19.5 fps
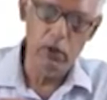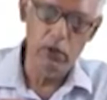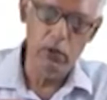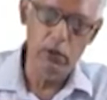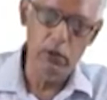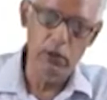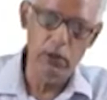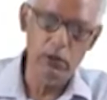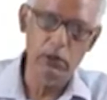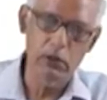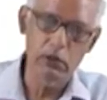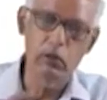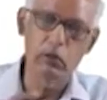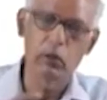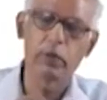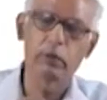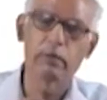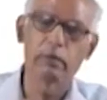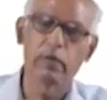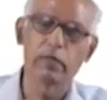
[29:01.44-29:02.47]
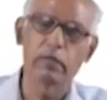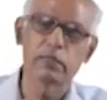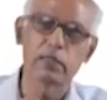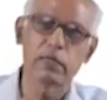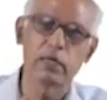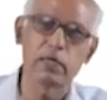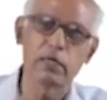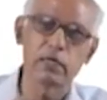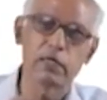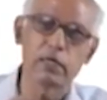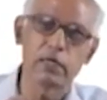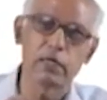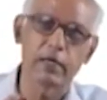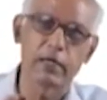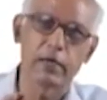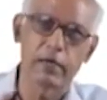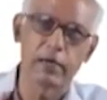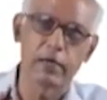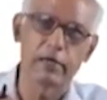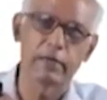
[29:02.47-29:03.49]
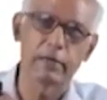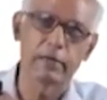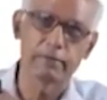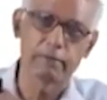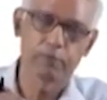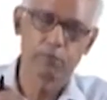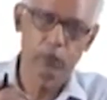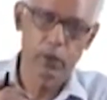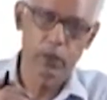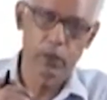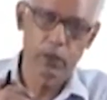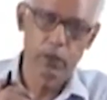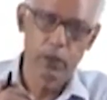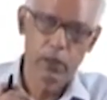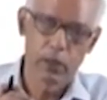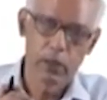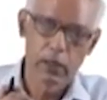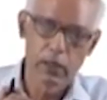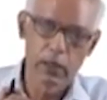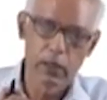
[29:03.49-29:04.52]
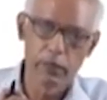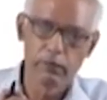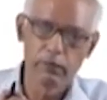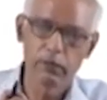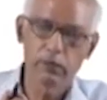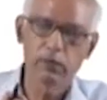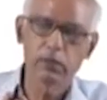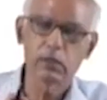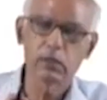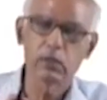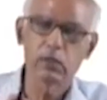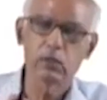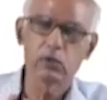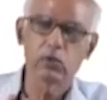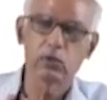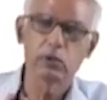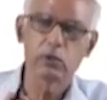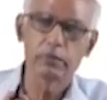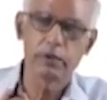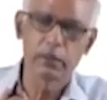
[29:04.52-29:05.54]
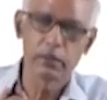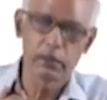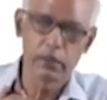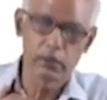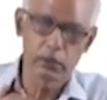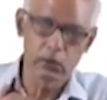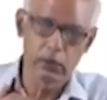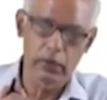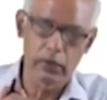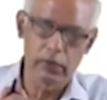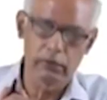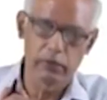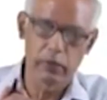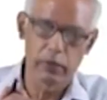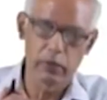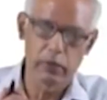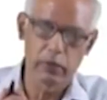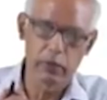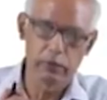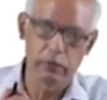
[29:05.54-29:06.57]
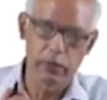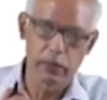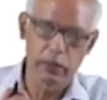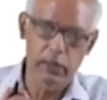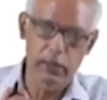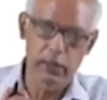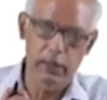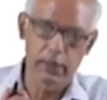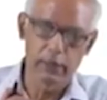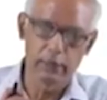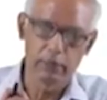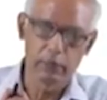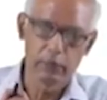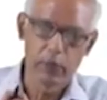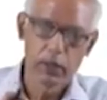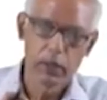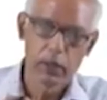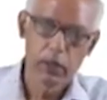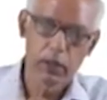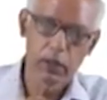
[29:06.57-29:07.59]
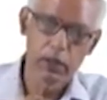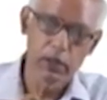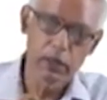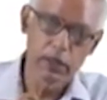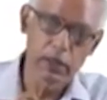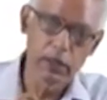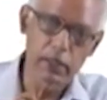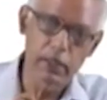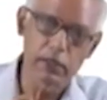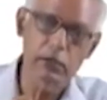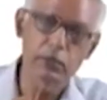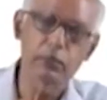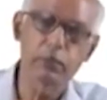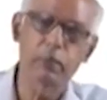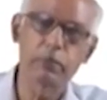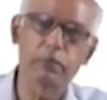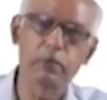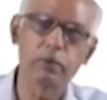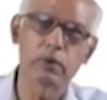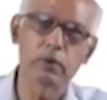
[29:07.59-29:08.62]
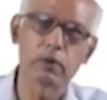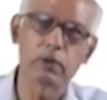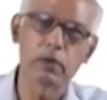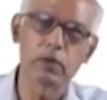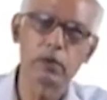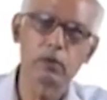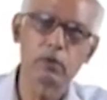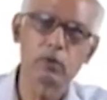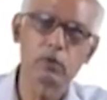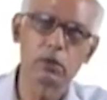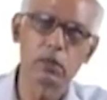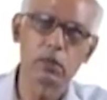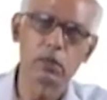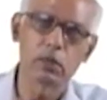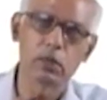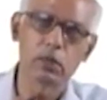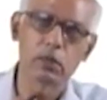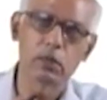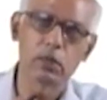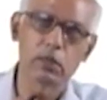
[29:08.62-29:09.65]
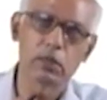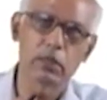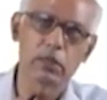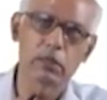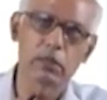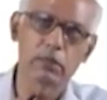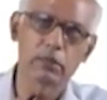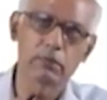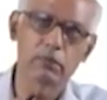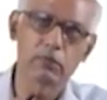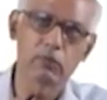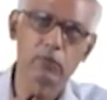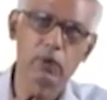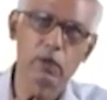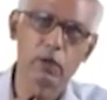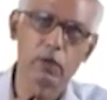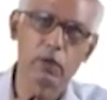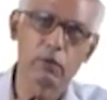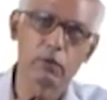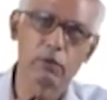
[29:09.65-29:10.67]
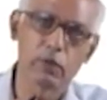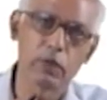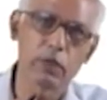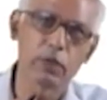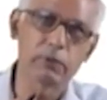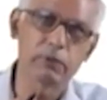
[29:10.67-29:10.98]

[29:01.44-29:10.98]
doing is you are measuring the current, and which is a root mean square value of the current, and that is proportional to the, that is V is